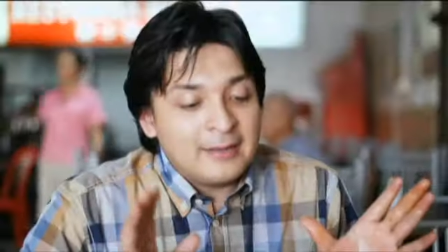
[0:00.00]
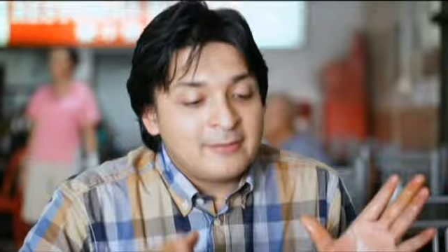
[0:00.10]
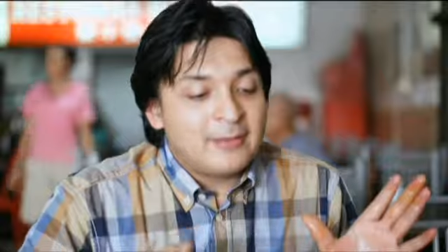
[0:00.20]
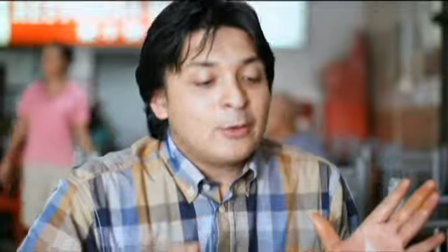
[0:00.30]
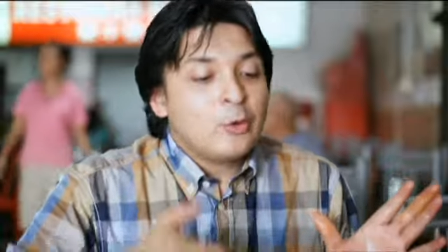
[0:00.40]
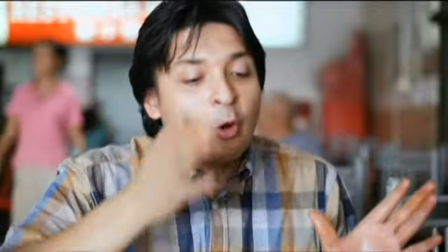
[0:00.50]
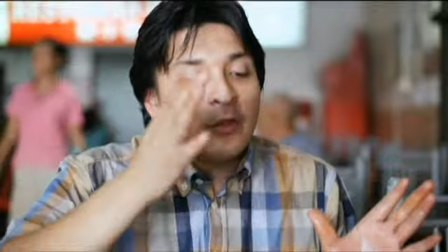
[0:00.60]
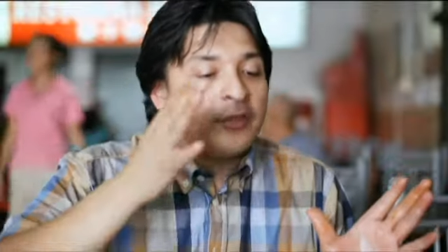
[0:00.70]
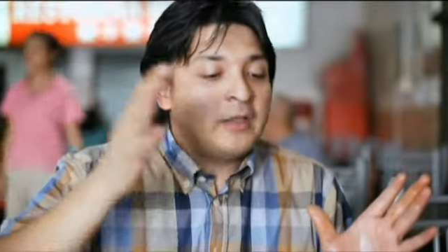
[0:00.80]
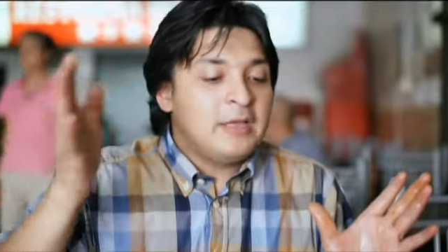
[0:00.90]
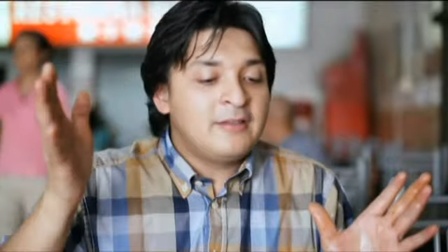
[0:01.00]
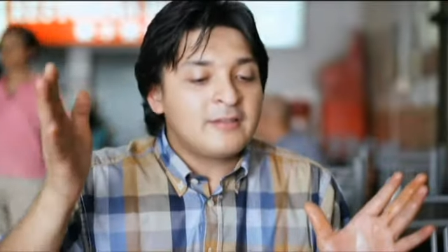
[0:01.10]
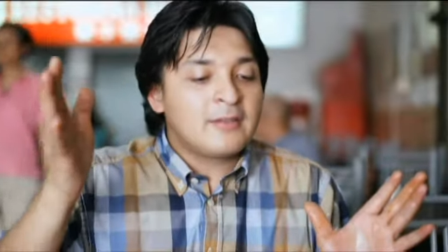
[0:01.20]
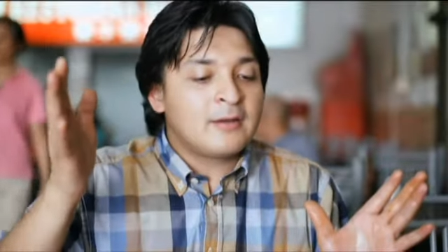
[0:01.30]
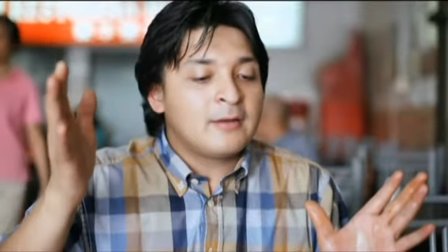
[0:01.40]
is the
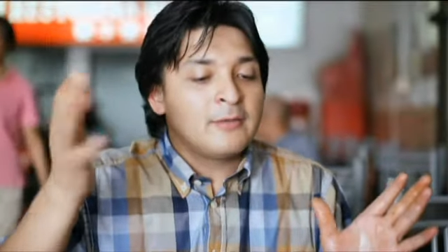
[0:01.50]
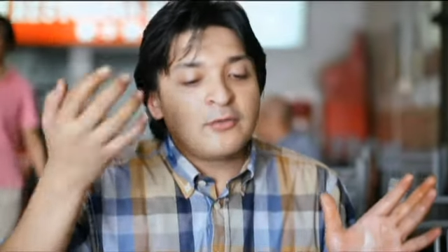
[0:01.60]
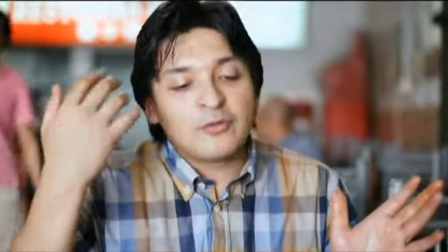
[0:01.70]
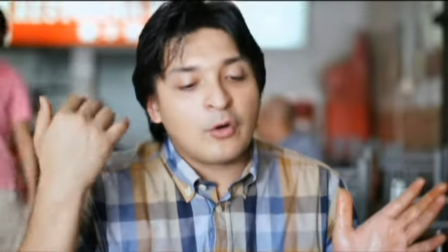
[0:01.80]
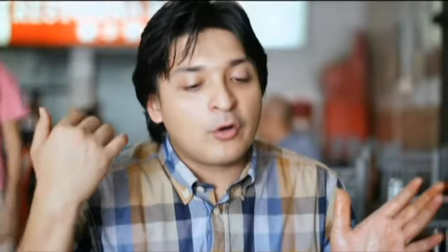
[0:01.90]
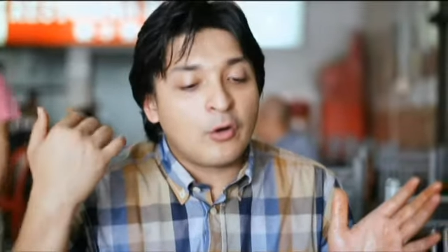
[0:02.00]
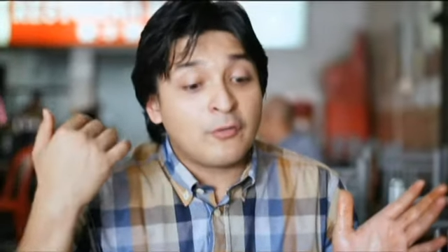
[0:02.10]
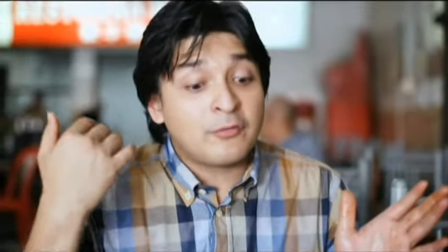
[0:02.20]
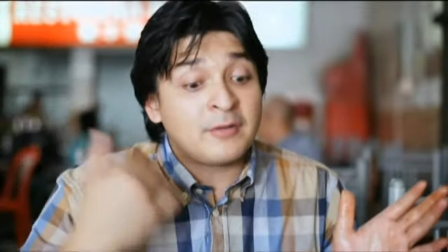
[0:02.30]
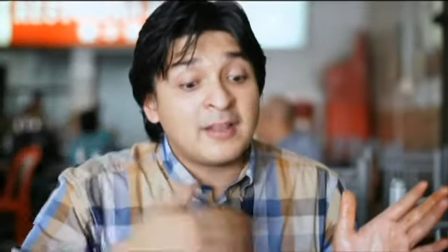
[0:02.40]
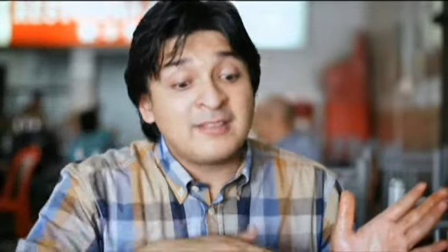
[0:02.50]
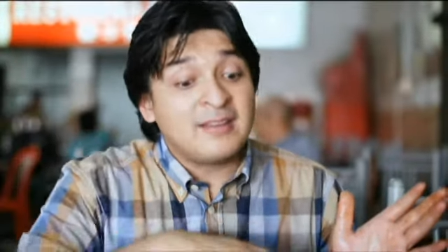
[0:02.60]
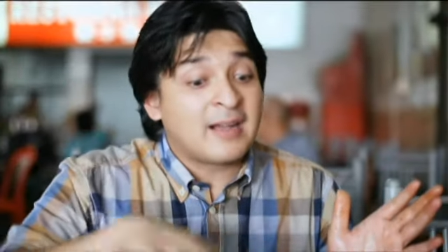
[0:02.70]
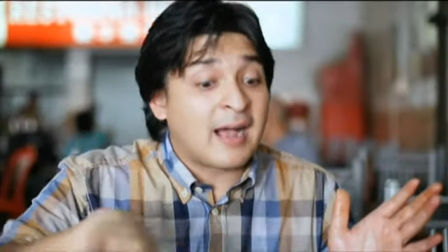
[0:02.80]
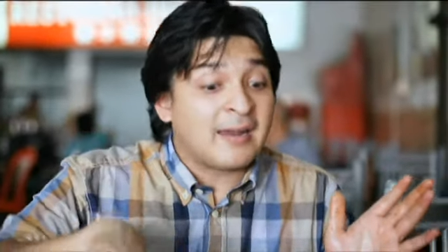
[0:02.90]
northeastern sort of nasi
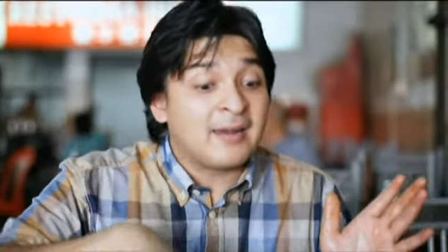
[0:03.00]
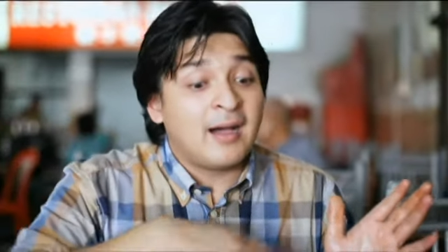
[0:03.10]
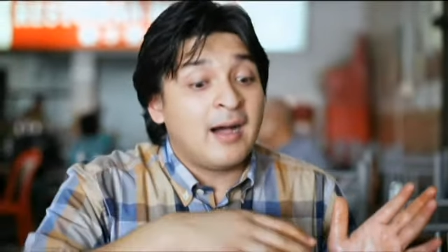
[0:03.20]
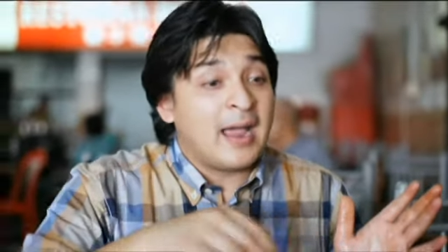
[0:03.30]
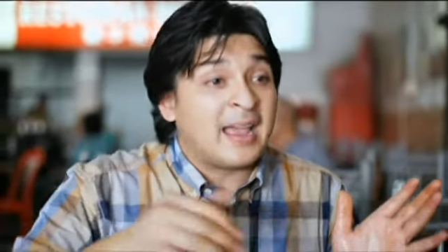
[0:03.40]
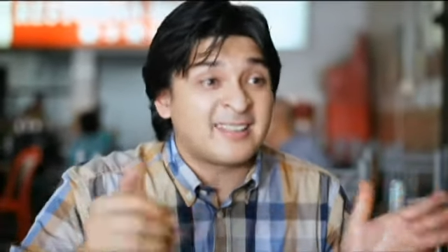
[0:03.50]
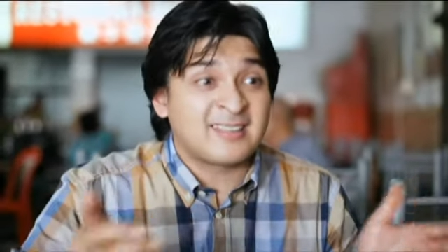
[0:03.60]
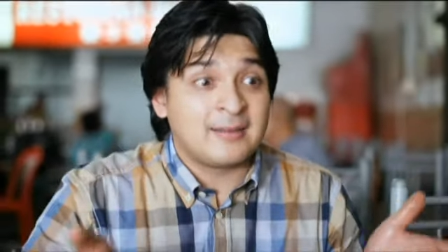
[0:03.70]
kandar esque